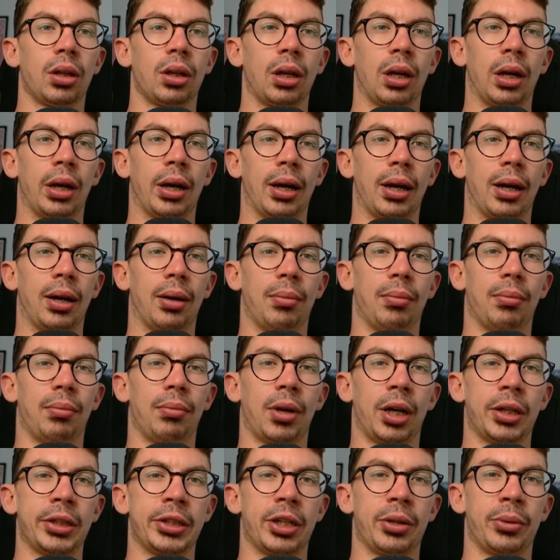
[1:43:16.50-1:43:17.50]
I
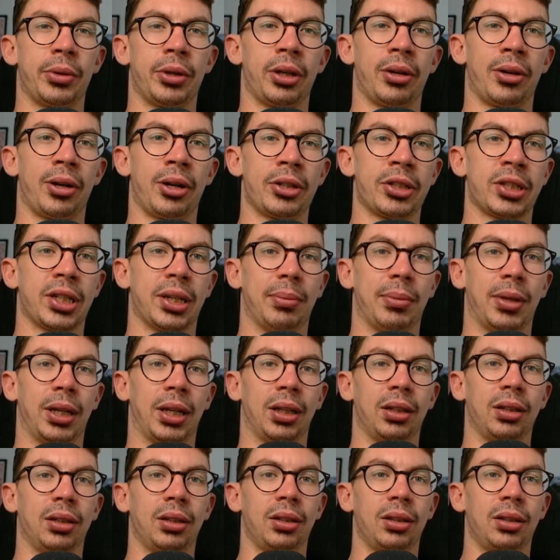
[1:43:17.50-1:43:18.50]
don't know what you're asking
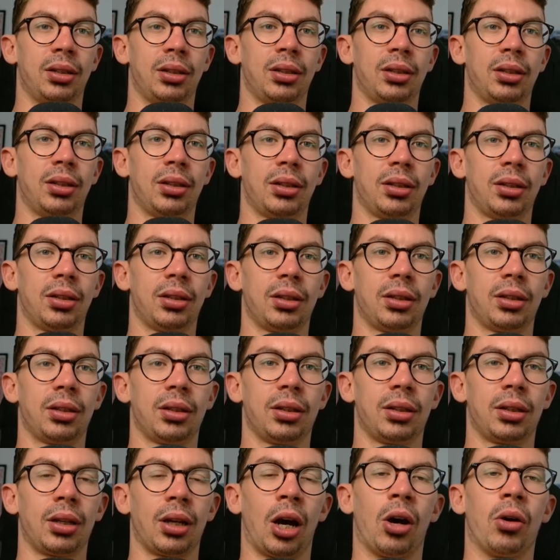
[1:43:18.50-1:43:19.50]
me.
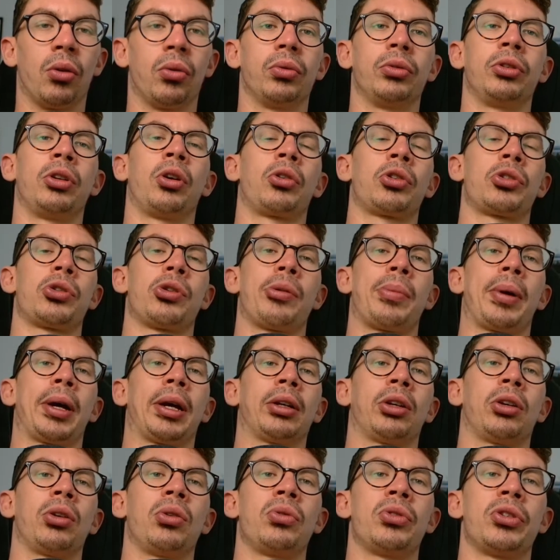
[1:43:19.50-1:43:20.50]
Oh, not sure
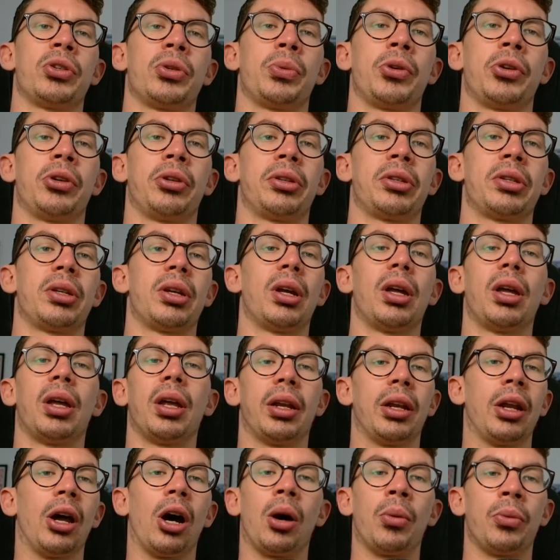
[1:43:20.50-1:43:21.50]
about Goo to Wood.
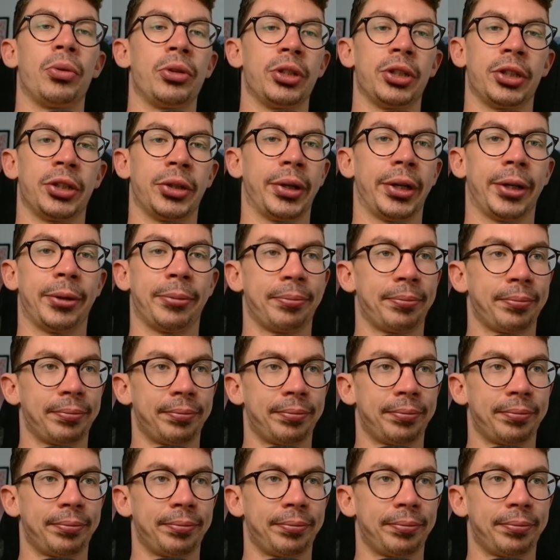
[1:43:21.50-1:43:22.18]
No, I wouldn't do it.